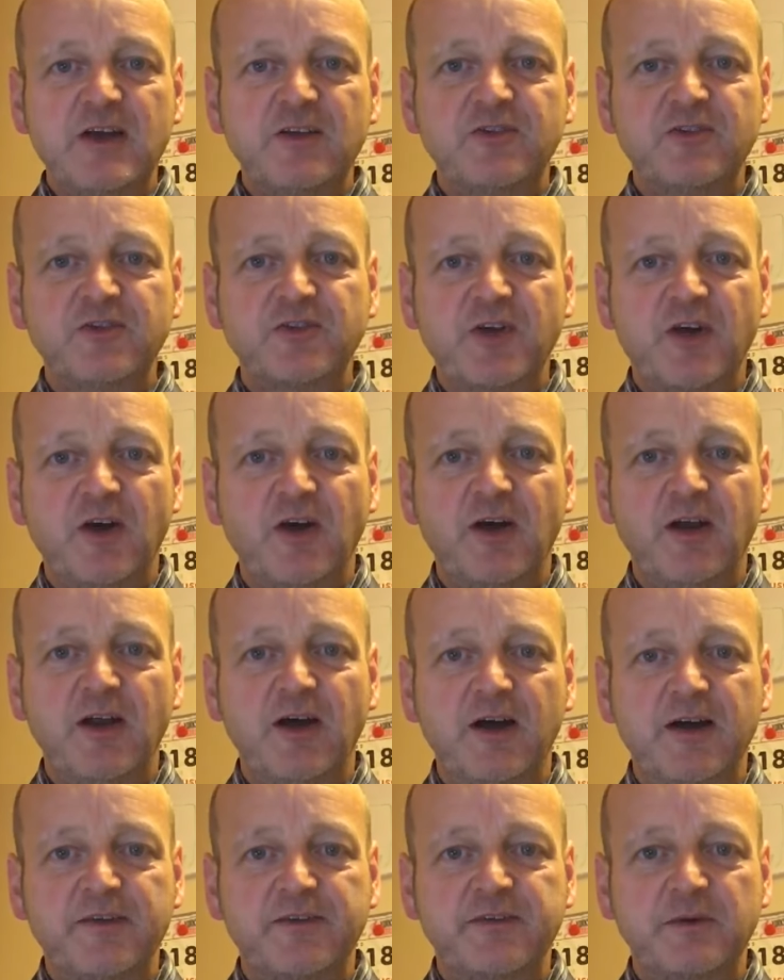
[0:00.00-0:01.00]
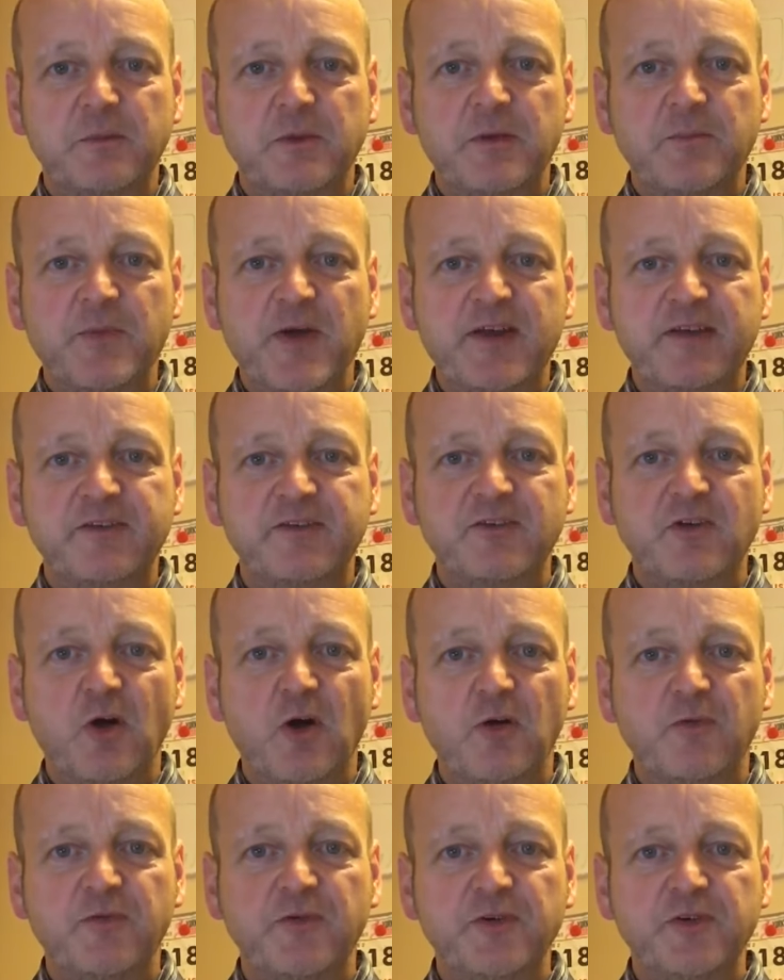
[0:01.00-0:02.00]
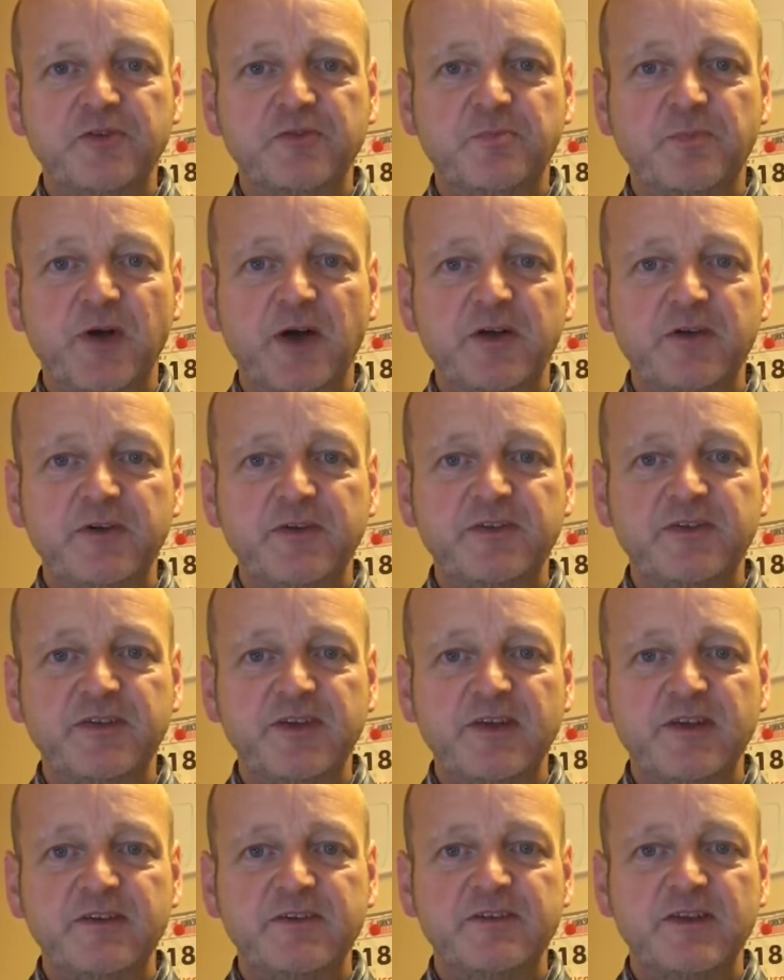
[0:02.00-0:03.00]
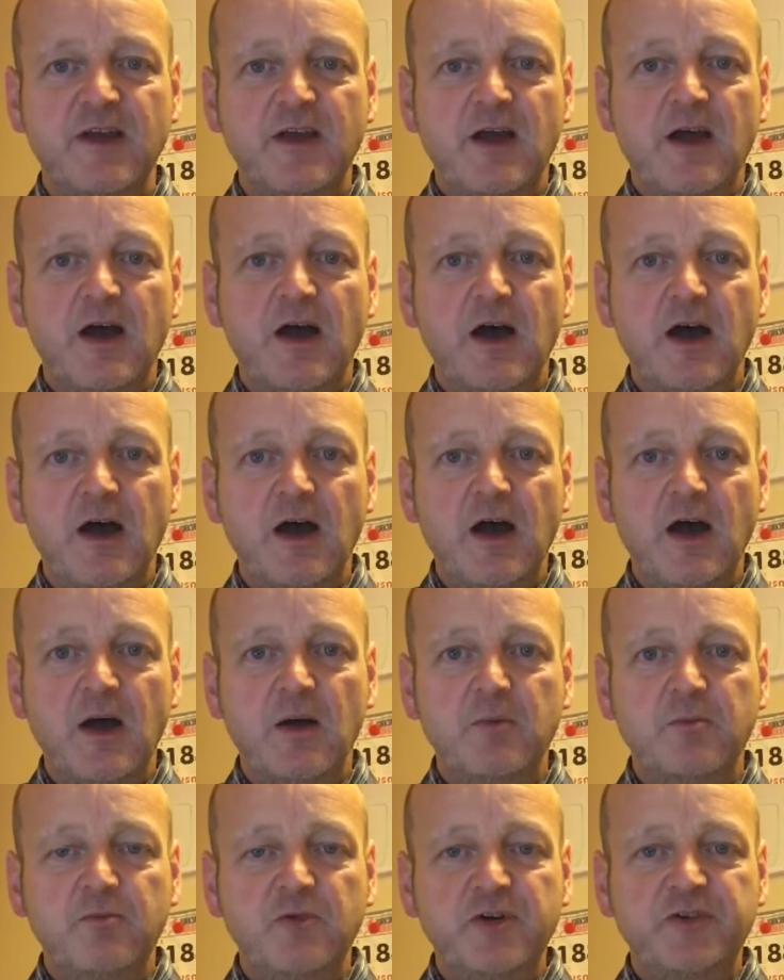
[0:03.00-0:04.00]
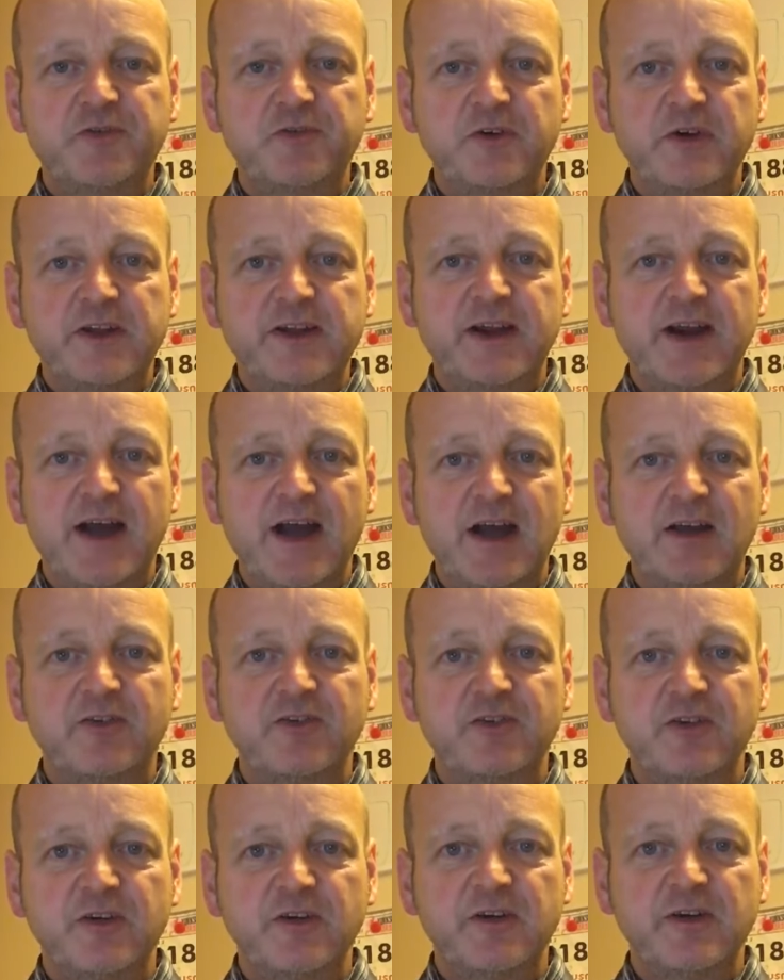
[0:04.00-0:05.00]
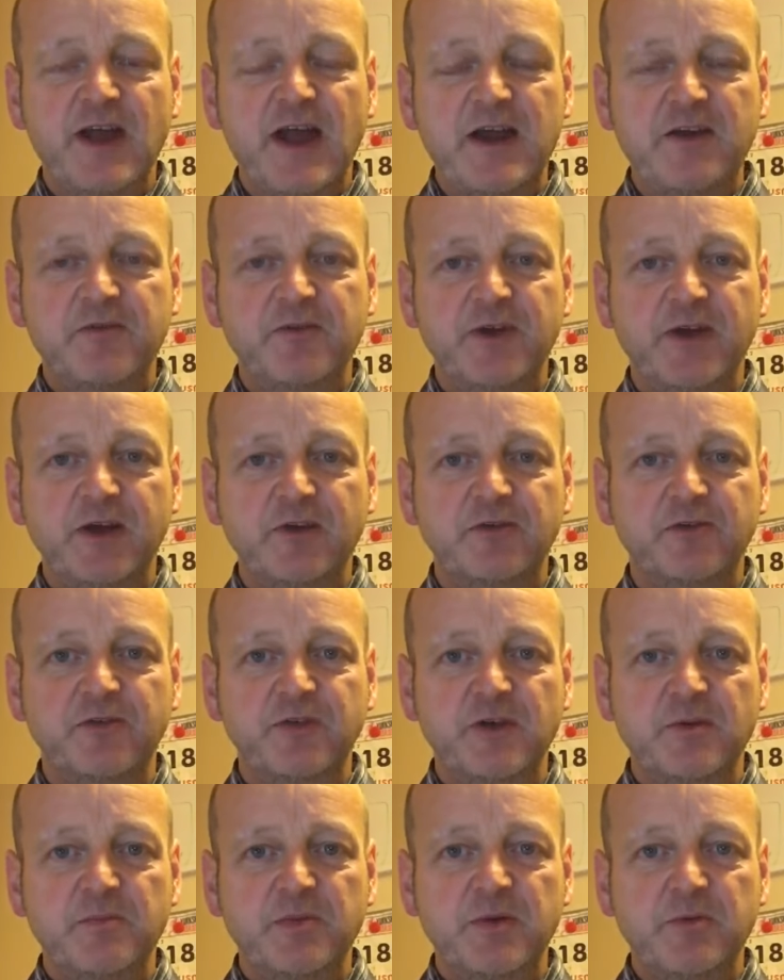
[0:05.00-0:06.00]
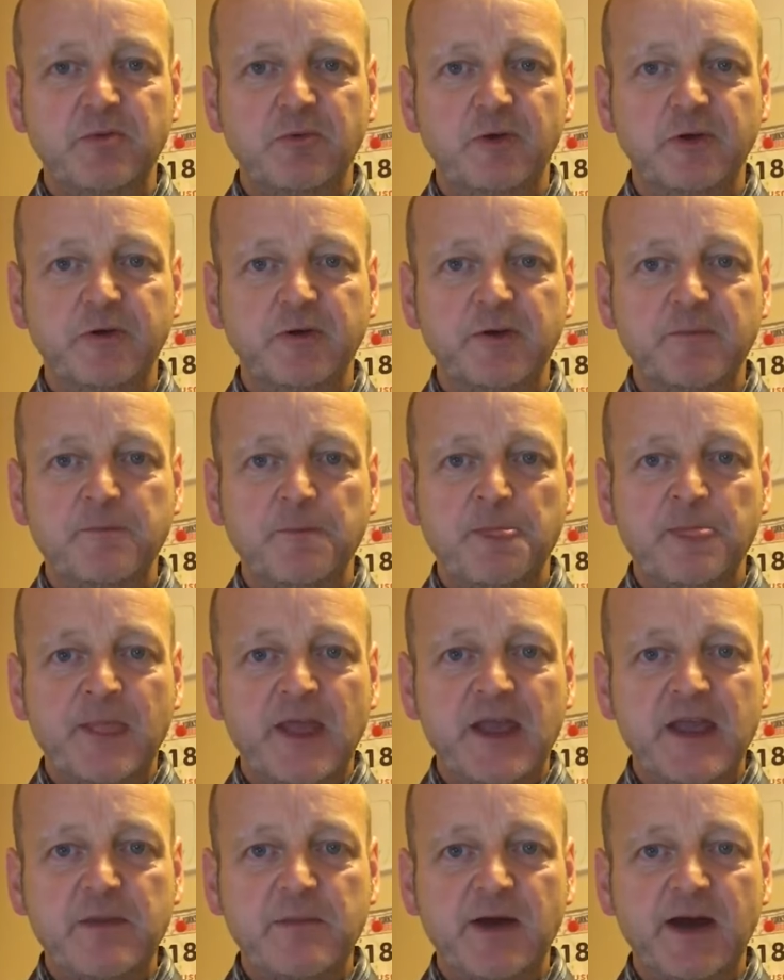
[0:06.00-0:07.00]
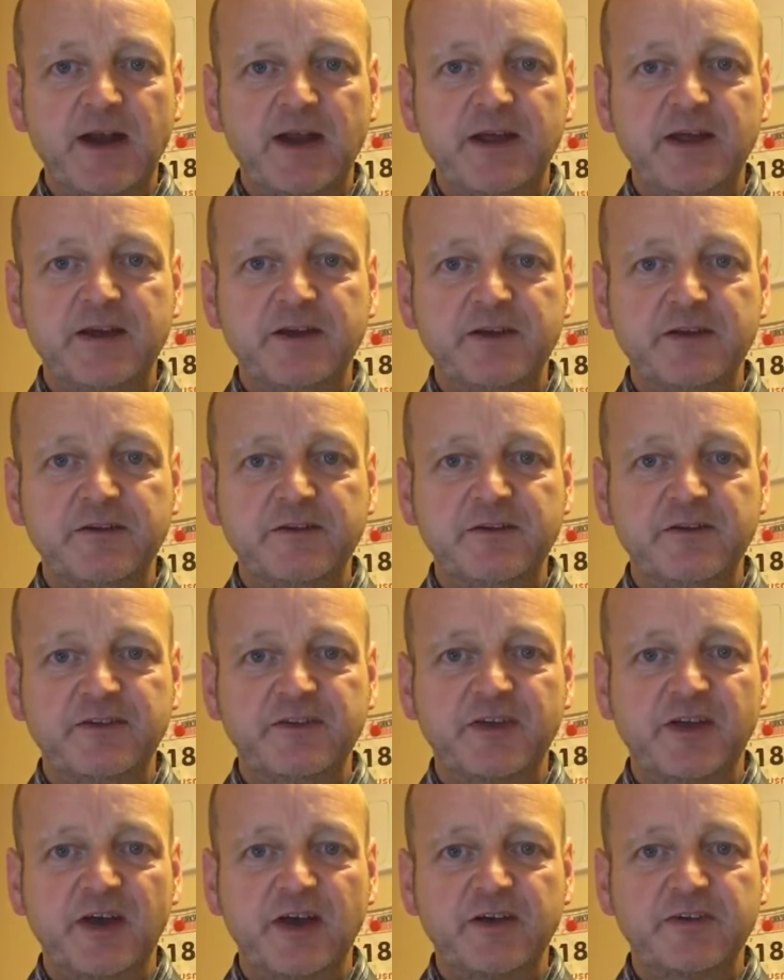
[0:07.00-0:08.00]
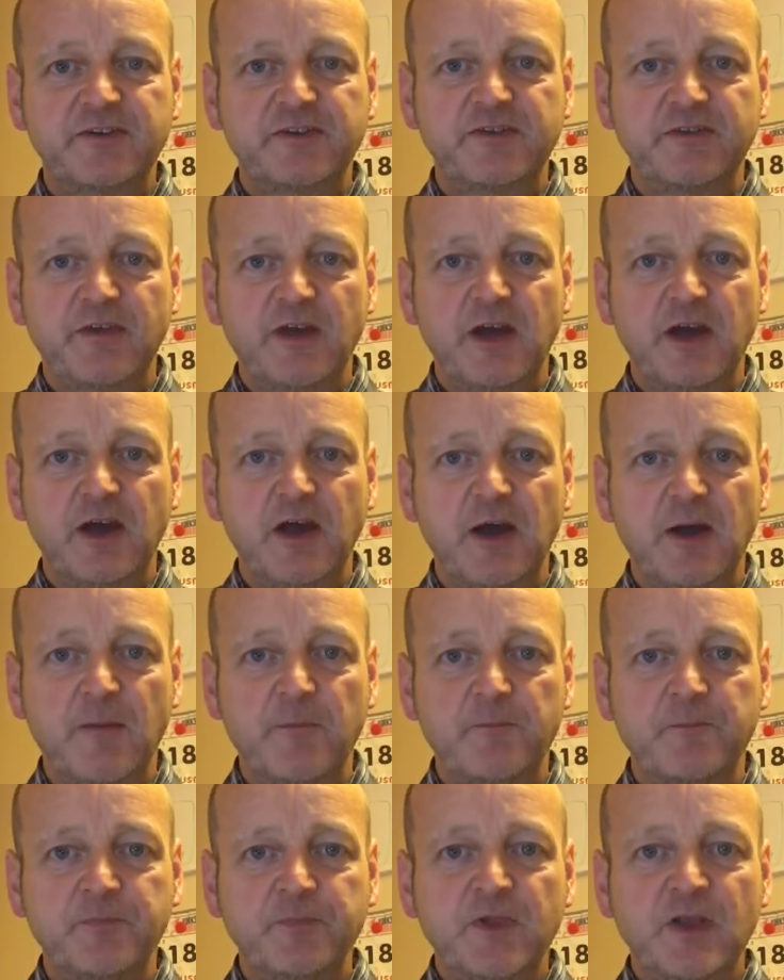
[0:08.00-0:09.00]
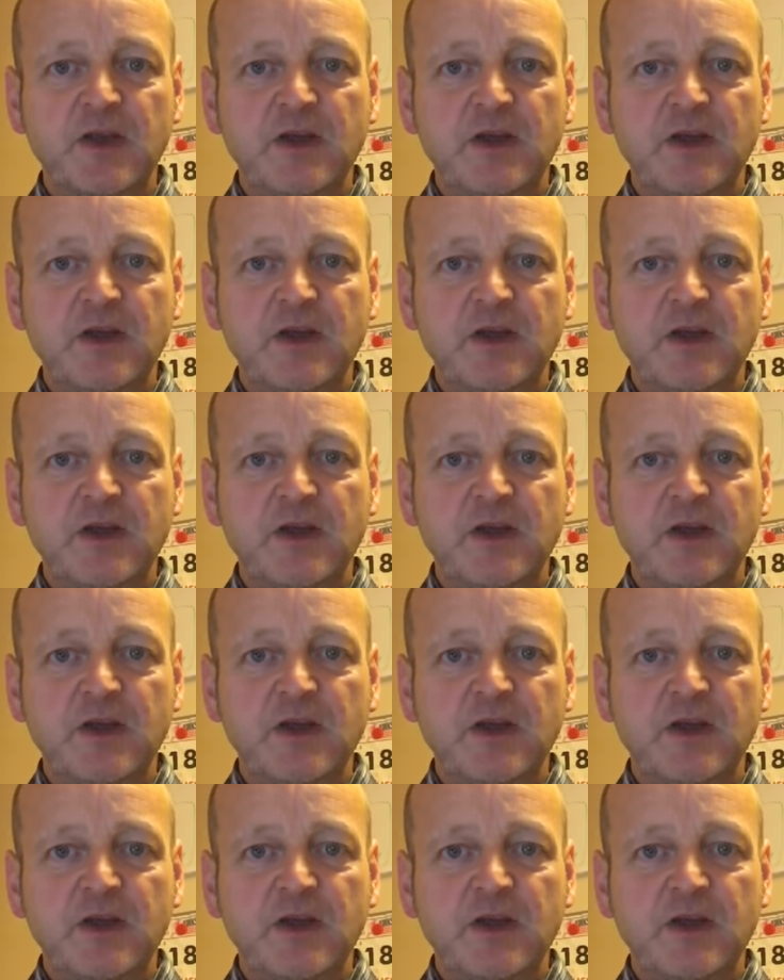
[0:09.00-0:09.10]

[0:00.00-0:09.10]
just to highlight some of the best offers, bonuses, um, risk-free cash and anything else that people want to email in and discuss, um,